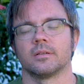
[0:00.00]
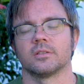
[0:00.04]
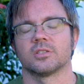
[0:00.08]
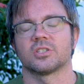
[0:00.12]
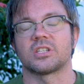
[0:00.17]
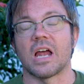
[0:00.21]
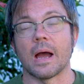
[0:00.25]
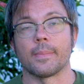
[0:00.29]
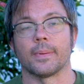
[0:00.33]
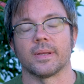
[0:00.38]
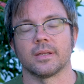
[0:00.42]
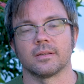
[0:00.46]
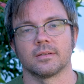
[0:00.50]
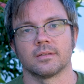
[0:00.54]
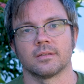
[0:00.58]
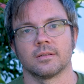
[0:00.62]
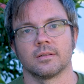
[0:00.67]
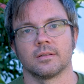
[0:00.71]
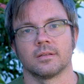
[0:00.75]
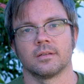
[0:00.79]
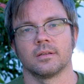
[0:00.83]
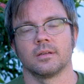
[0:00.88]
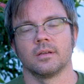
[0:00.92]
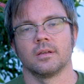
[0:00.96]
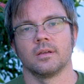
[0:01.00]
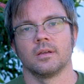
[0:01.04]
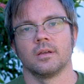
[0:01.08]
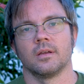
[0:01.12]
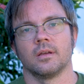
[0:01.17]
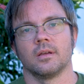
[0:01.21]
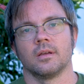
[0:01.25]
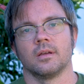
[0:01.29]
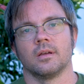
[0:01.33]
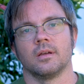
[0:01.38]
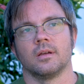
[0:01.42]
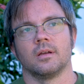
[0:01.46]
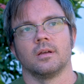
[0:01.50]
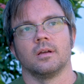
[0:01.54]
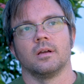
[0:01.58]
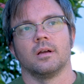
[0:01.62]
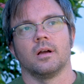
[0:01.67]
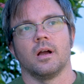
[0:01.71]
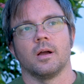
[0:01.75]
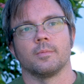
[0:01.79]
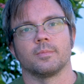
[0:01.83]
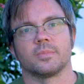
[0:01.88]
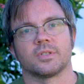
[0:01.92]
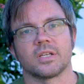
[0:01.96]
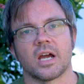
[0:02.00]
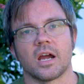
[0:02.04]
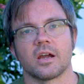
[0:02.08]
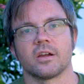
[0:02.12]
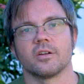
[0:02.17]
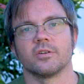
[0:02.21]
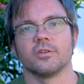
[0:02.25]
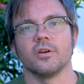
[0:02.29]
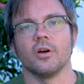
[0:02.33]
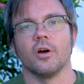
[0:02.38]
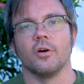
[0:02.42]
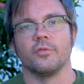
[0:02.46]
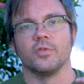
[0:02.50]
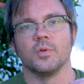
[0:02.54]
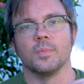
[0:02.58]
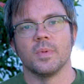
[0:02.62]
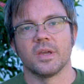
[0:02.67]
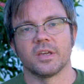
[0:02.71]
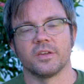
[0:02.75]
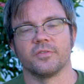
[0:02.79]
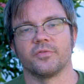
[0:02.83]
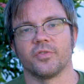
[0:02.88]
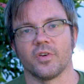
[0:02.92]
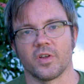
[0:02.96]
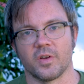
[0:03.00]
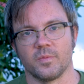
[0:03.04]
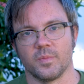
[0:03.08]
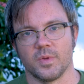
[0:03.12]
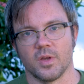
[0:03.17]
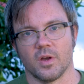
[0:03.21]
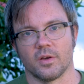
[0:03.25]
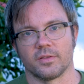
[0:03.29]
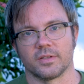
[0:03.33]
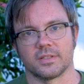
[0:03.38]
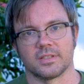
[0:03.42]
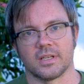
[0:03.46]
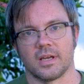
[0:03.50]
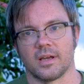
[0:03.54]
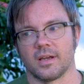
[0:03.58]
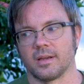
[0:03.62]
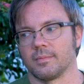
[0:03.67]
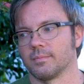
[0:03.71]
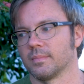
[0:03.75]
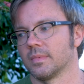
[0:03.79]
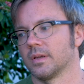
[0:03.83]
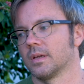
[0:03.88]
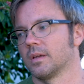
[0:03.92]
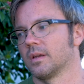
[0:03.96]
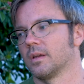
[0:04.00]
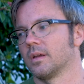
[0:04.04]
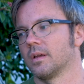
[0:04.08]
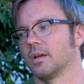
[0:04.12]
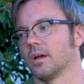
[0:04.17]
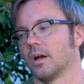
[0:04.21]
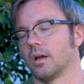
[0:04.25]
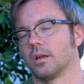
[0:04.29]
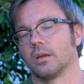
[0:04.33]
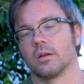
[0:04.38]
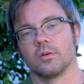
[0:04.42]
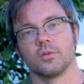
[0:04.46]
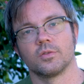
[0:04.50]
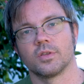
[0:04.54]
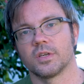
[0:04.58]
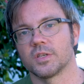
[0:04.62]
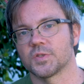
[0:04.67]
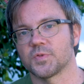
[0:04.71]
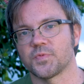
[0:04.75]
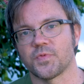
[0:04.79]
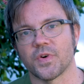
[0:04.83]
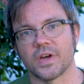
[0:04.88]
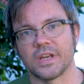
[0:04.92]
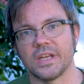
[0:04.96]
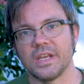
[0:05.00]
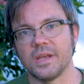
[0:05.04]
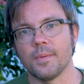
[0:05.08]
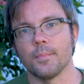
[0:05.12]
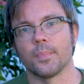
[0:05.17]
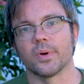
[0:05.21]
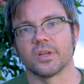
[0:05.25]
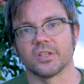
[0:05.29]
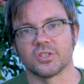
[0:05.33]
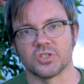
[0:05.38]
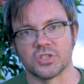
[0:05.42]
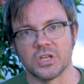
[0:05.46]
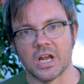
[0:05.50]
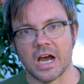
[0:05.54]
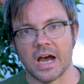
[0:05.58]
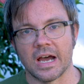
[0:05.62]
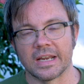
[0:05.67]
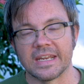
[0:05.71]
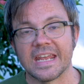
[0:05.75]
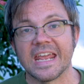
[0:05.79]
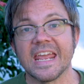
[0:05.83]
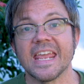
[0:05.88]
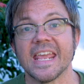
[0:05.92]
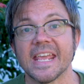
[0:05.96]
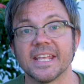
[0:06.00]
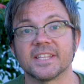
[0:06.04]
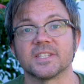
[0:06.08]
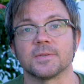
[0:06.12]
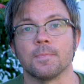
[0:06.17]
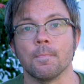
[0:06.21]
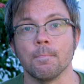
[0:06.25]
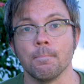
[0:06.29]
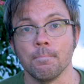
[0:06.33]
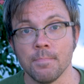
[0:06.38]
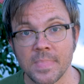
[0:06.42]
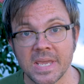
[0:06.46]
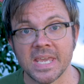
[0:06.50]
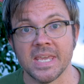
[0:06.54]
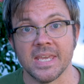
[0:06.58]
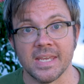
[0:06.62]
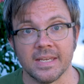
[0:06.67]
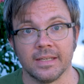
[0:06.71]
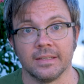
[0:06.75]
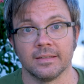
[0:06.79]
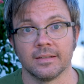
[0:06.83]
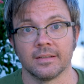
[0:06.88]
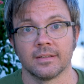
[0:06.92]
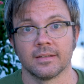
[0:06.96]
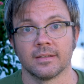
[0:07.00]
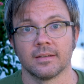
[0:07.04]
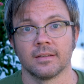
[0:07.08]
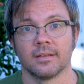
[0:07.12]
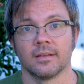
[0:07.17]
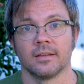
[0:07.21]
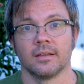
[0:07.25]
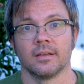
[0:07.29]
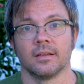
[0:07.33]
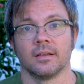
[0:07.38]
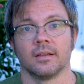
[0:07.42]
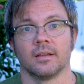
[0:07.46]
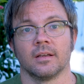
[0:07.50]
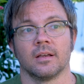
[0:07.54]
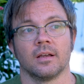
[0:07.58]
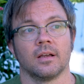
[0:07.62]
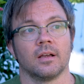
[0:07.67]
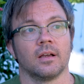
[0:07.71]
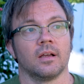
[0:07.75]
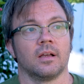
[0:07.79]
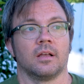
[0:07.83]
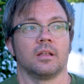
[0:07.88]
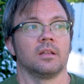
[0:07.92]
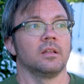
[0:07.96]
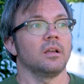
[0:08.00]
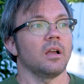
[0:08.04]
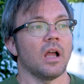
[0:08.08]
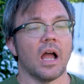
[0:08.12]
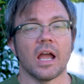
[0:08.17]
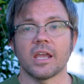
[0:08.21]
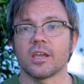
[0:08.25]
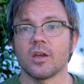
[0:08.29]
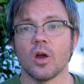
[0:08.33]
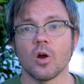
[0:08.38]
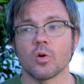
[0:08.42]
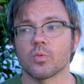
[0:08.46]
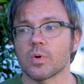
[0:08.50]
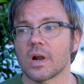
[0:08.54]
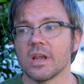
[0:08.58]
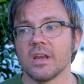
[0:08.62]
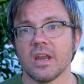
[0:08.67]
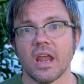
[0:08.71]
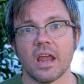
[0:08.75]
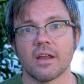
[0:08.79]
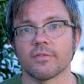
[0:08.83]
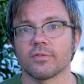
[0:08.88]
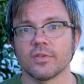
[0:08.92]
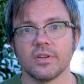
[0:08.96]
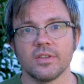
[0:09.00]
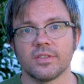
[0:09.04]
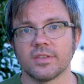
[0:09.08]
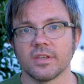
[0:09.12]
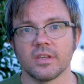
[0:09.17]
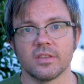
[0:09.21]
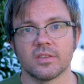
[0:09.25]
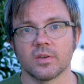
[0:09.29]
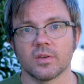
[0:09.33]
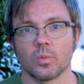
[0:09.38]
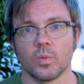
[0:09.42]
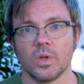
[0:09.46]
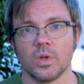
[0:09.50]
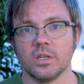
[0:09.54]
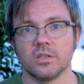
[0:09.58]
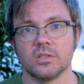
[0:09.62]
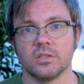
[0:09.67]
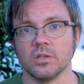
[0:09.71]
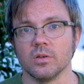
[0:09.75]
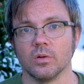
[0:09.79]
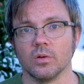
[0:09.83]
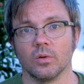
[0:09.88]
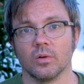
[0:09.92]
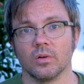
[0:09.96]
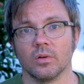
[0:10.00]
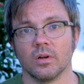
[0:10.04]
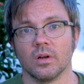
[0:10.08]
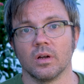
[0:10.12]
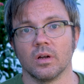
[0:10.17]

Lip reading: Stop. I'm tired of you making fun of me all the time. I know you think it's funny, but it's not. It's mean. Look, I co-write everything that we do.